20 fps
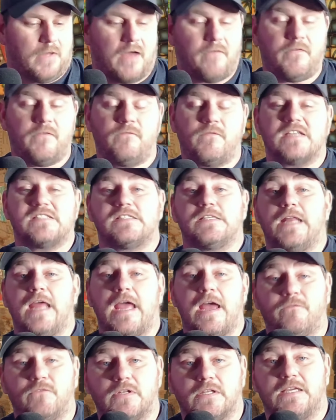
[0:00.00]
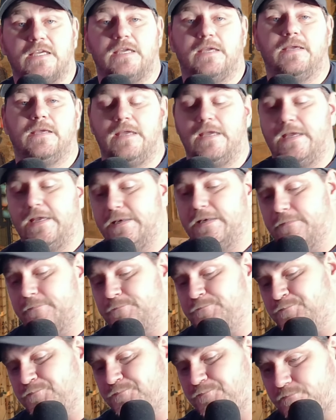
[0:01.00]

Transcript: I've invested heavily in